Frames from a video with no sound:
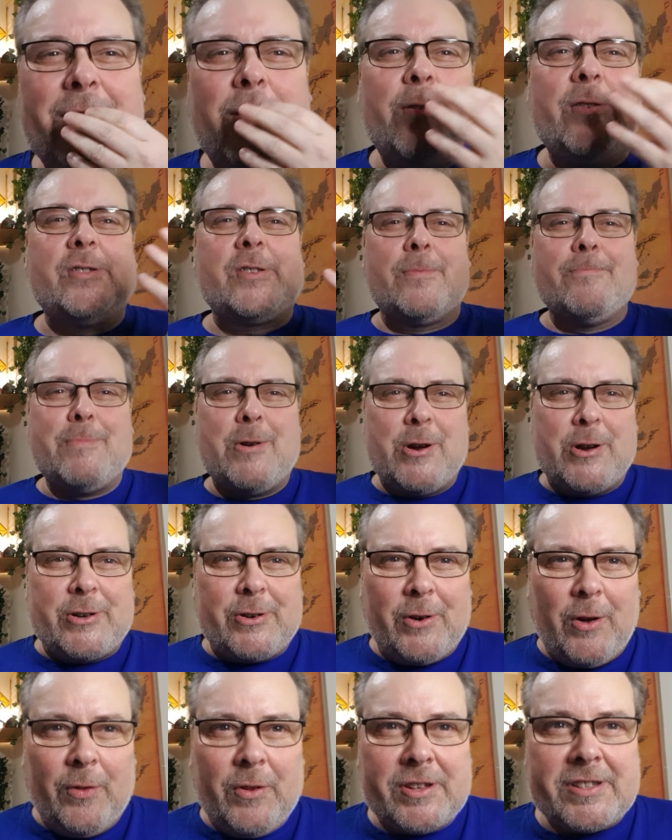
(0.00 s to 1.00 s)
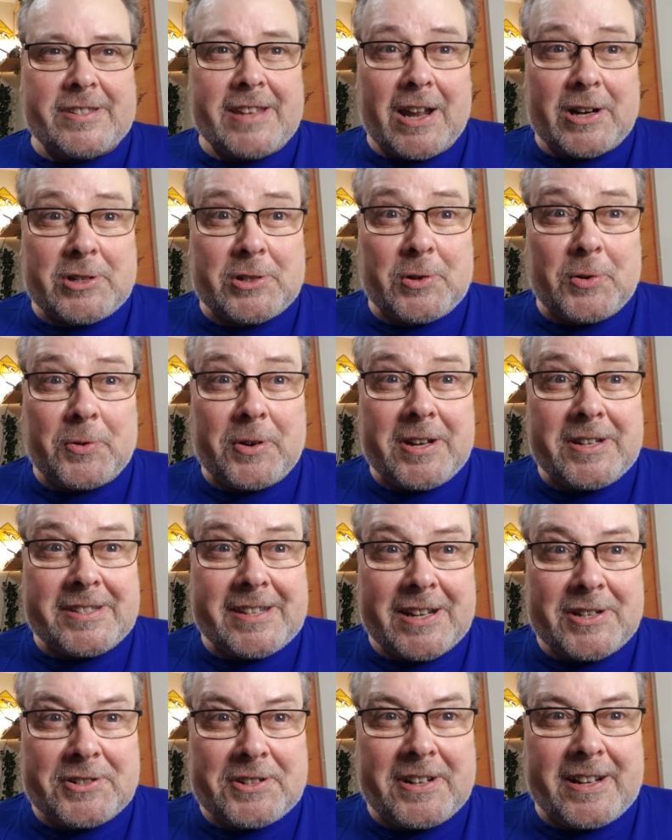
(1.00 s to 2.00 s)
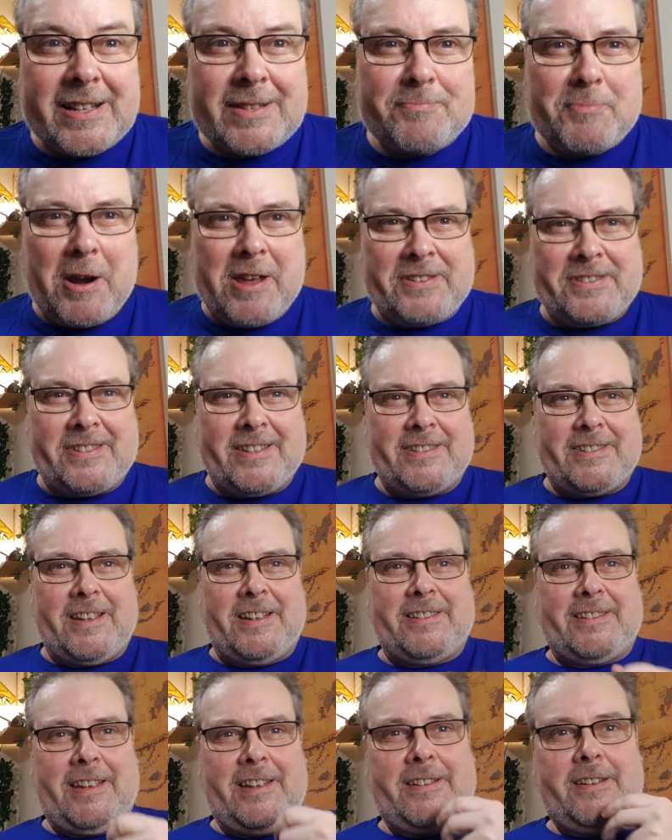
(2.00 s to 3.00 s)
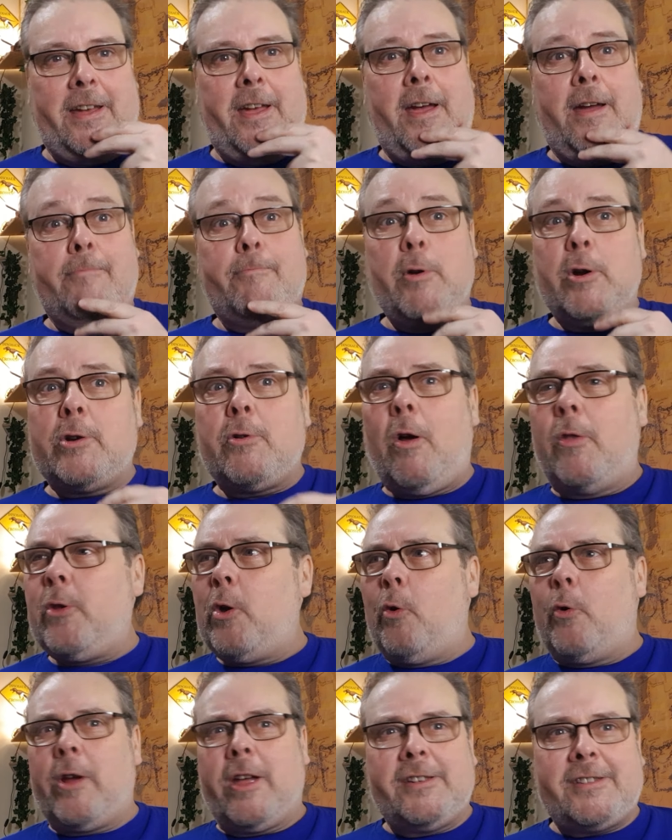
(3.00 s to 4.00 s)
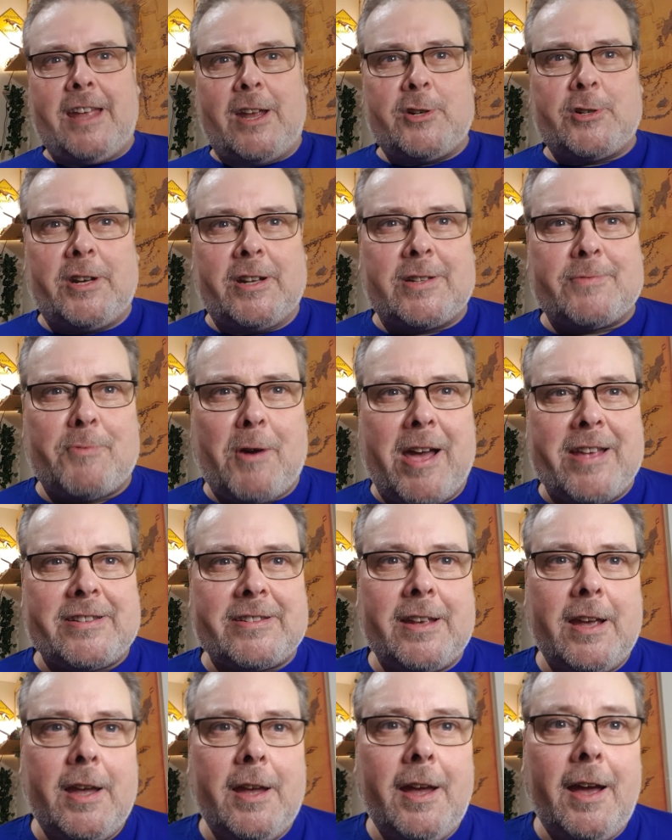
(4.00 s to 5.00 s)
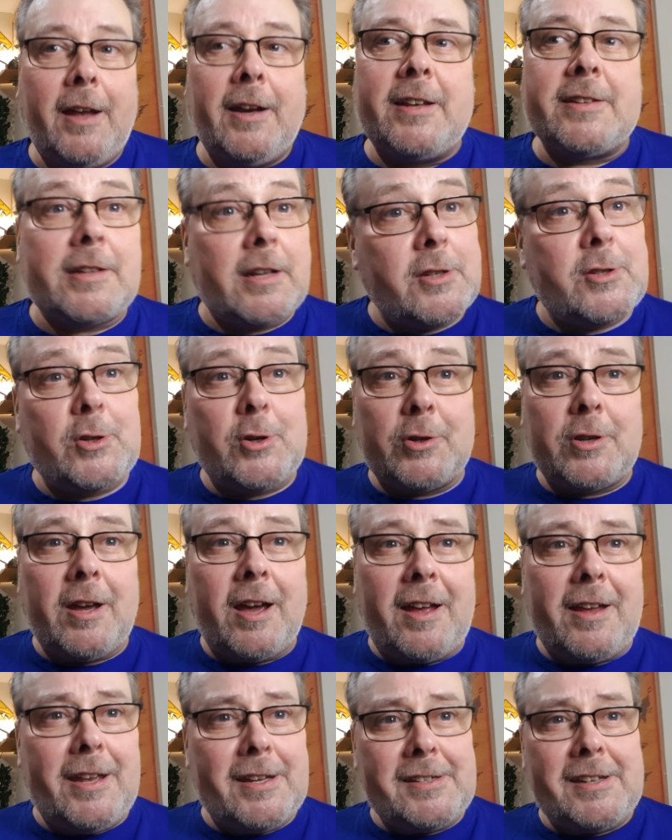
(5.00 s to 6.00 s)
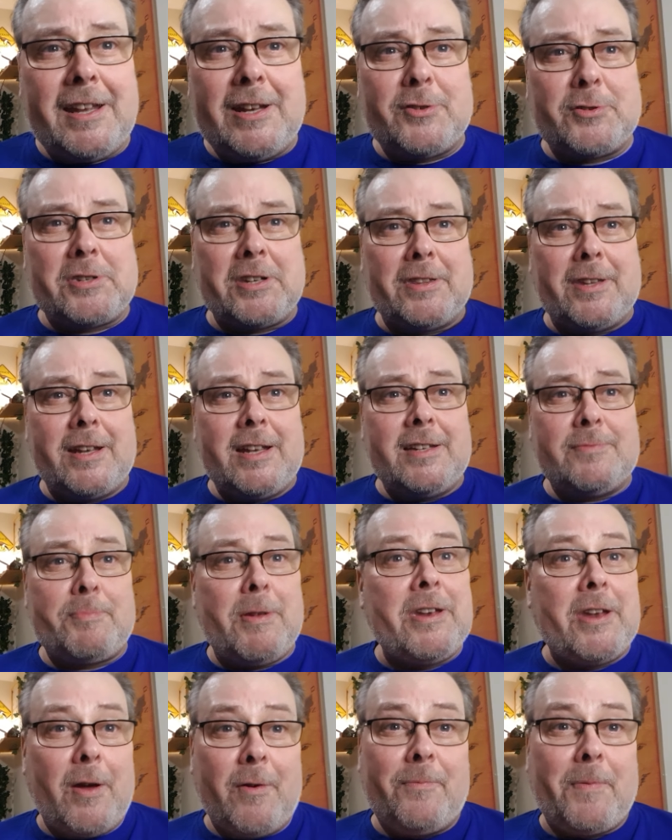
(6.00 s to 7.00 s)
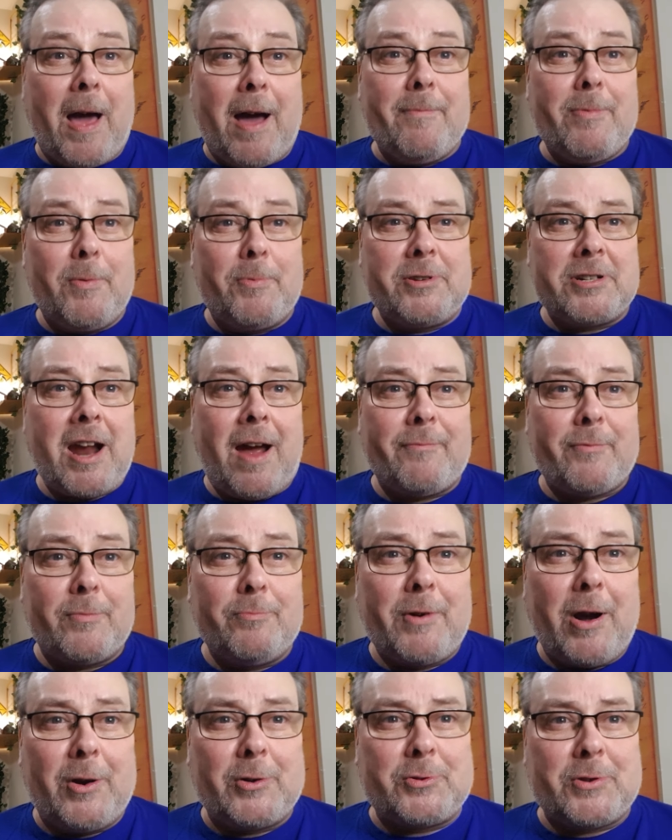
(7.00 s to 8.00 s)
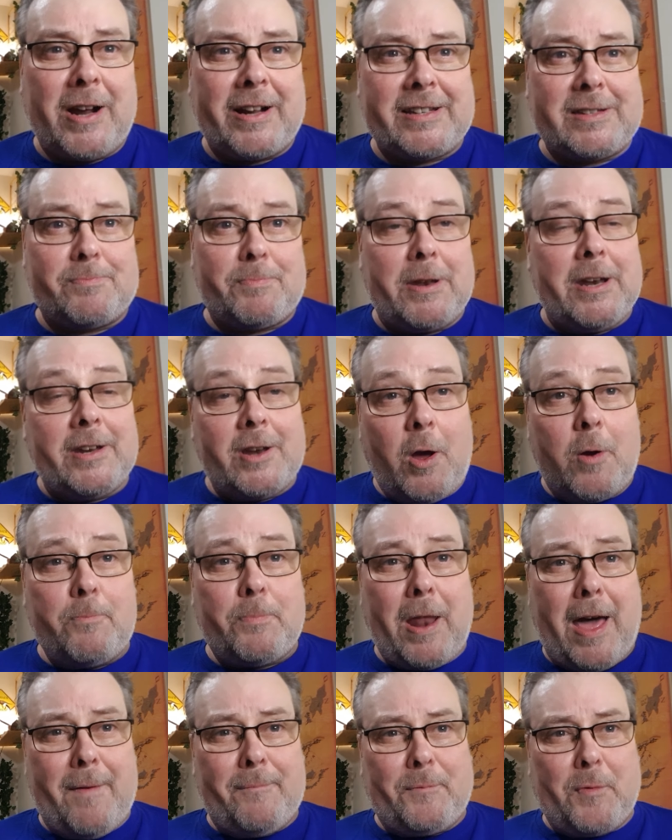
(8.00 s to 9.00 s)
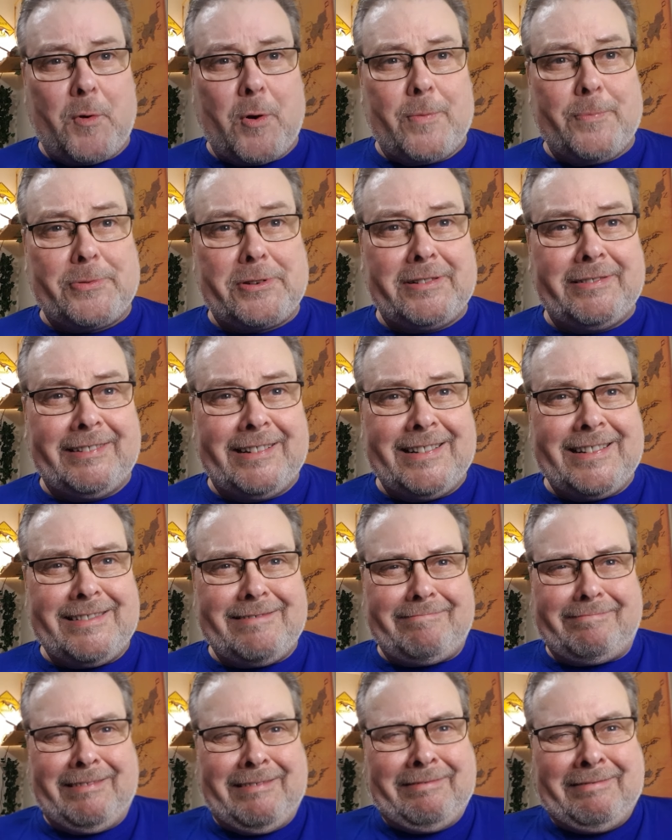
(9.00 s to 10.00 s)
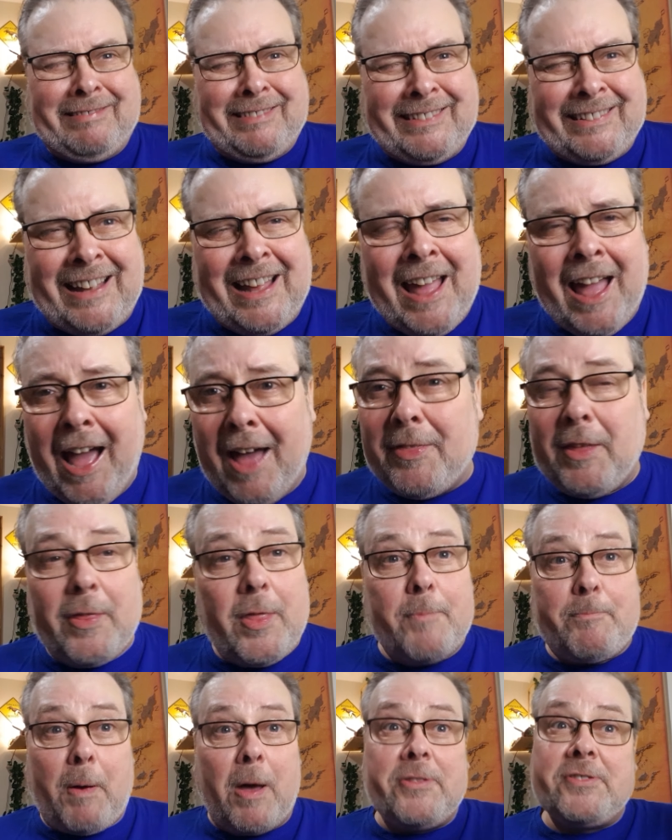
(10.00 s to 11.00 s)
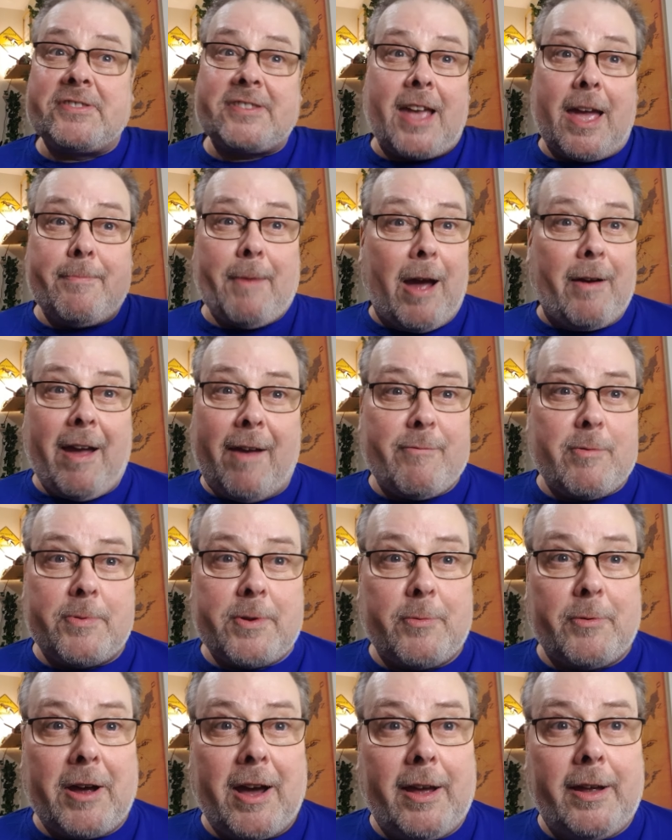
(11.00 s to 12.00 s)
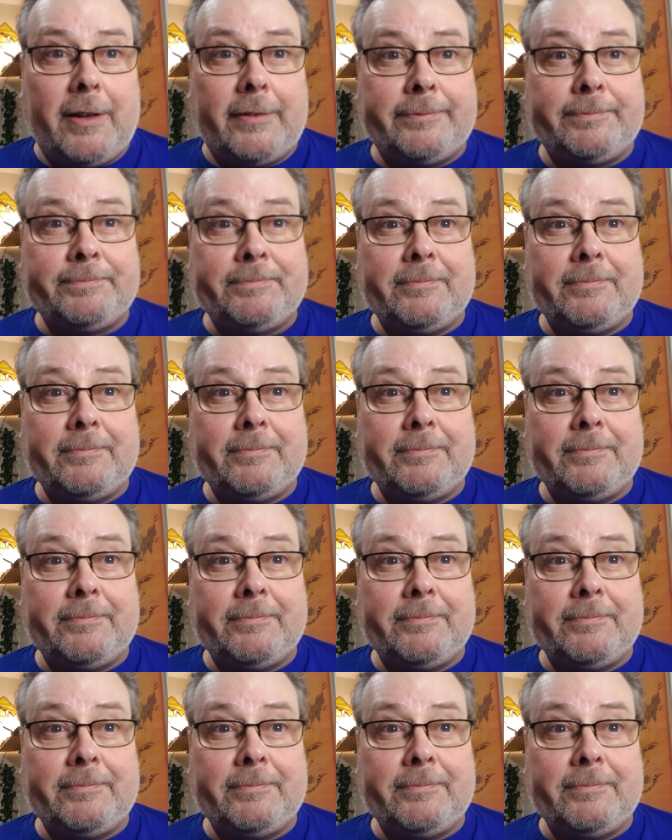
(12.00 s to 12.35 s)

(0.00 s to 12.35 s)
It was a murder on the Sexual Orientation Express, as I said. Murder on the Orientation Express. And I said, isn't it interesting that he's been no flat? The chap from Railtrack has been no platformed, right? And then the puns came out. Everybody went out.